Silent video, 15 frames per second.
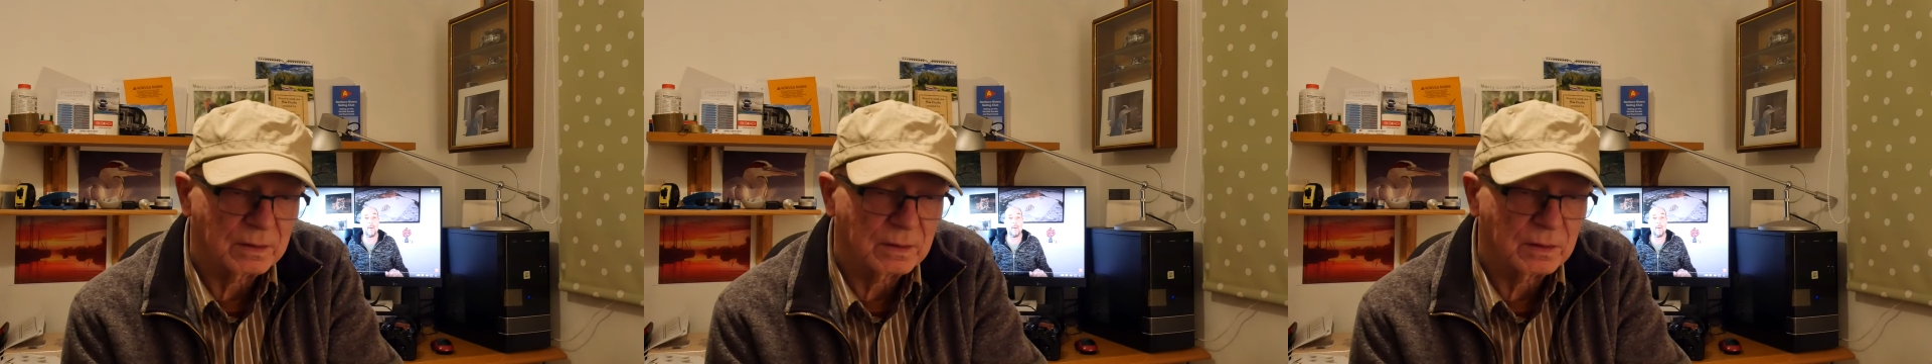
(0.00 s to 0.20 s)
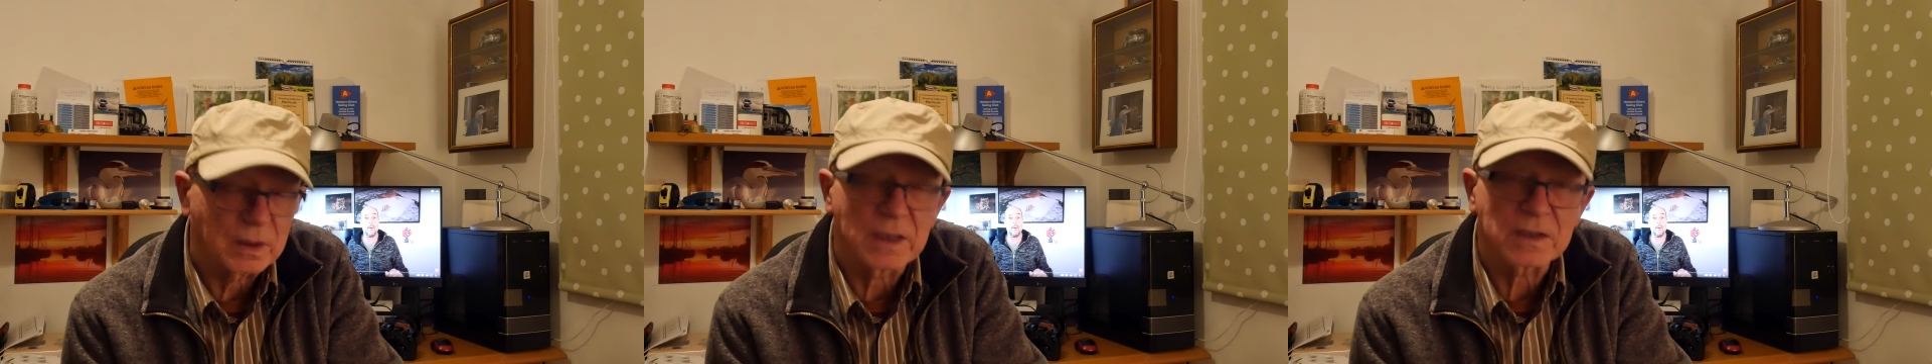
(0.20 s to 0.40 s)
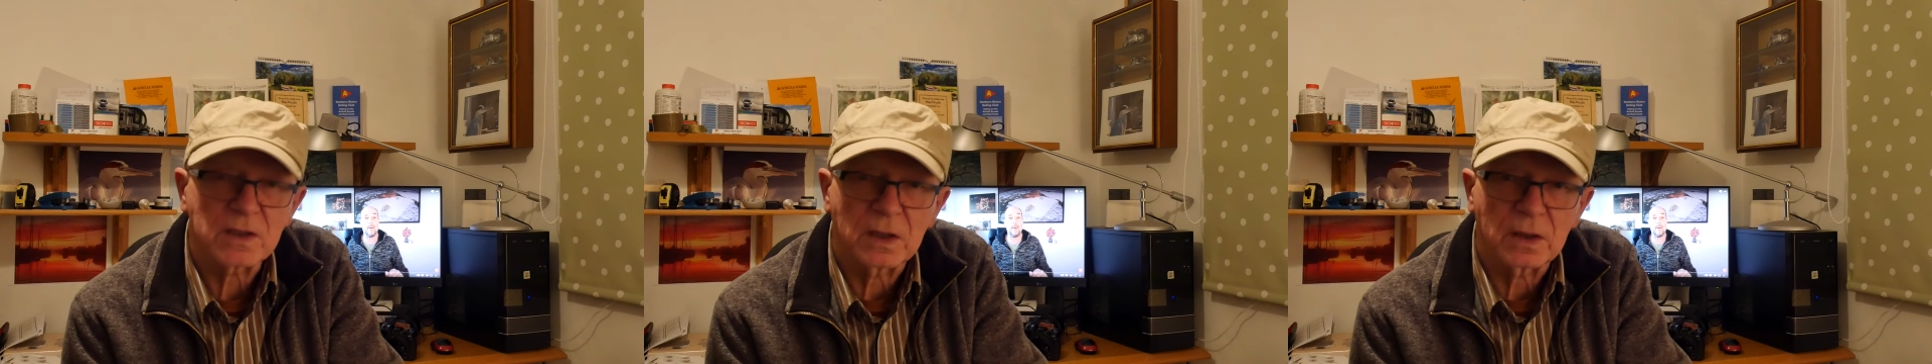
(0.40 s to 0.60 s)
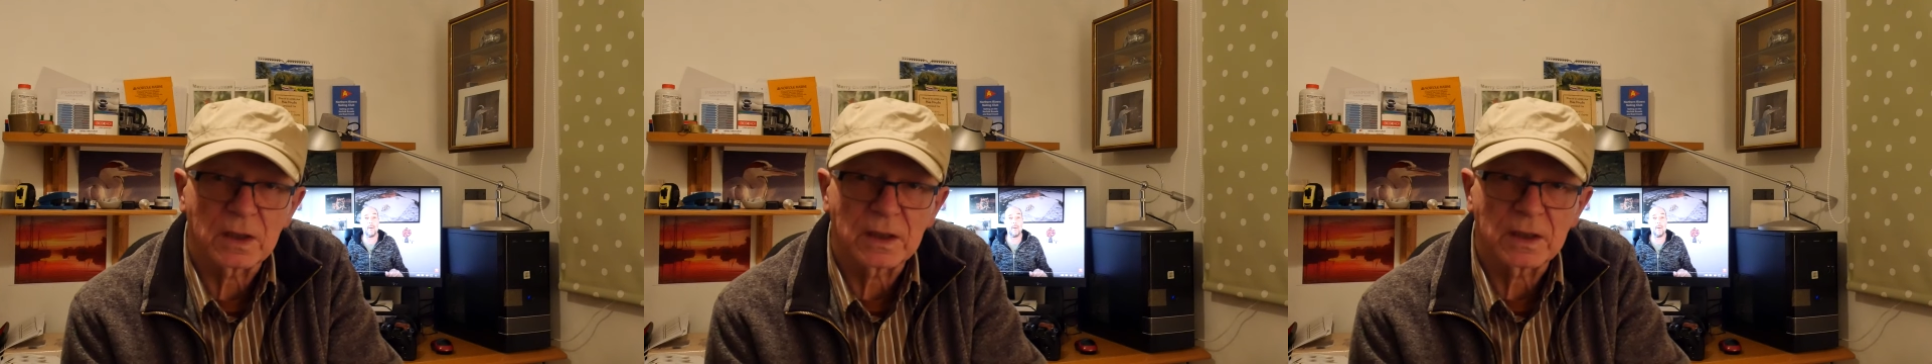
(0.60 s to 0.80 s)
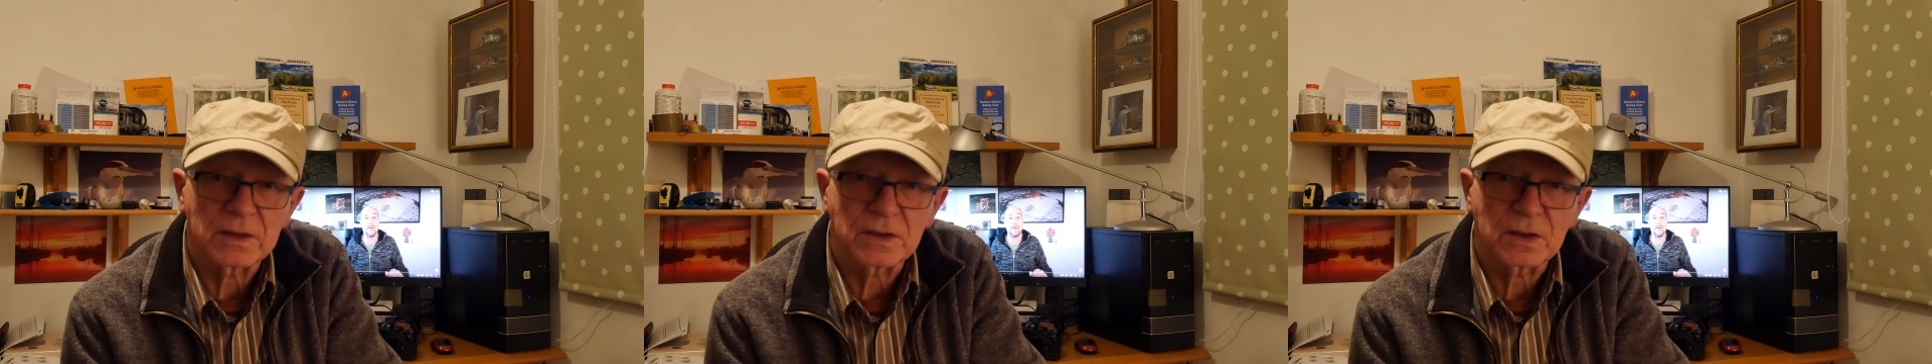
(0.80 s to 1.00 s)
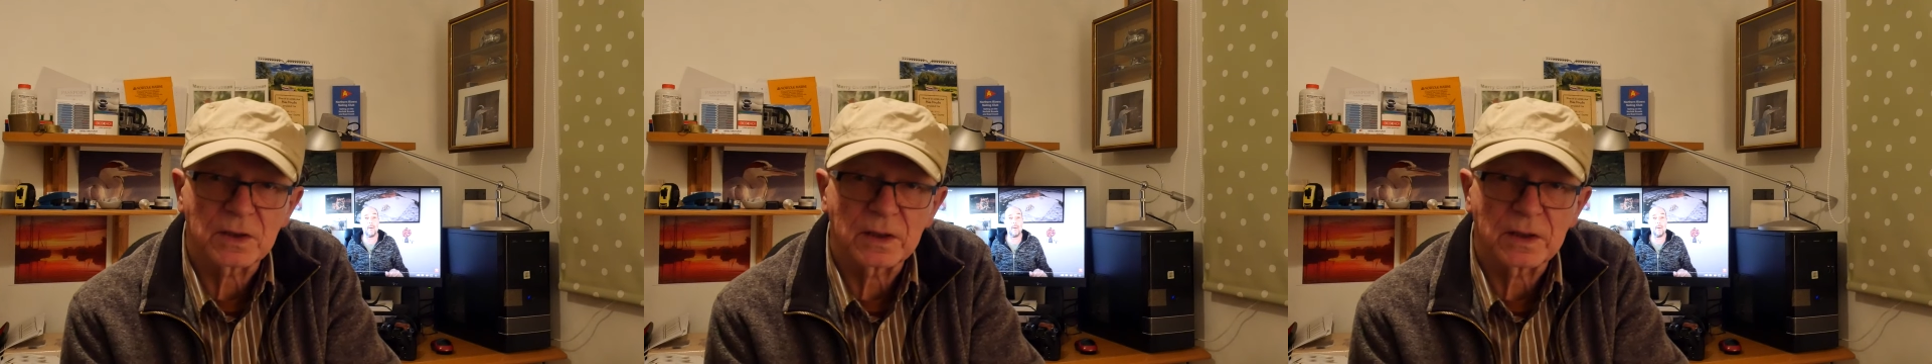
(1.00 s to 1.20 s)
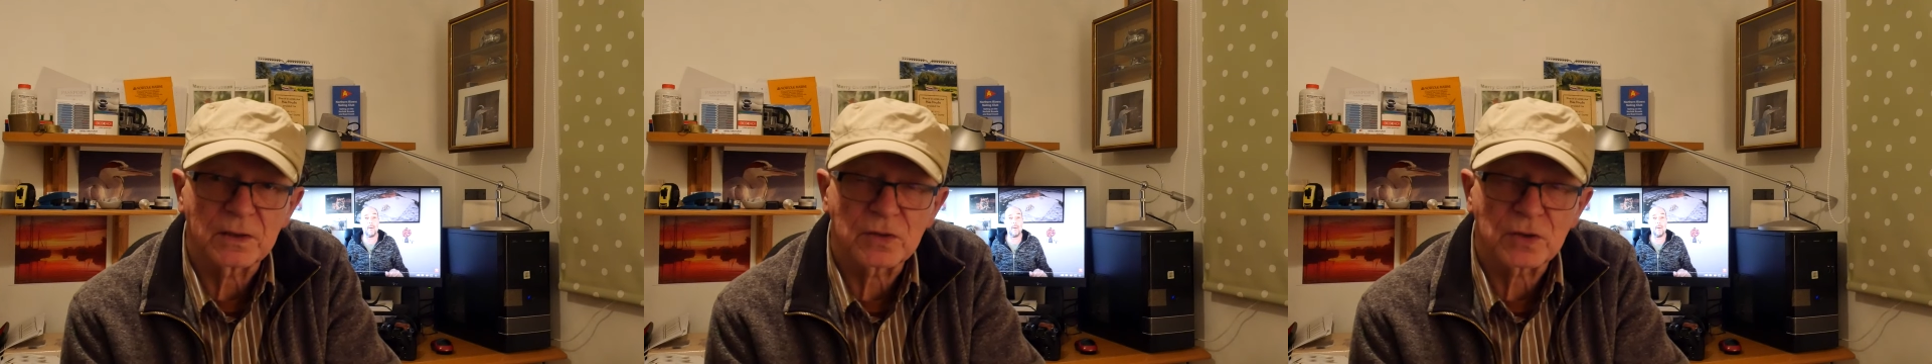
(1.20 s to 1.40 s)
you're less likely to need a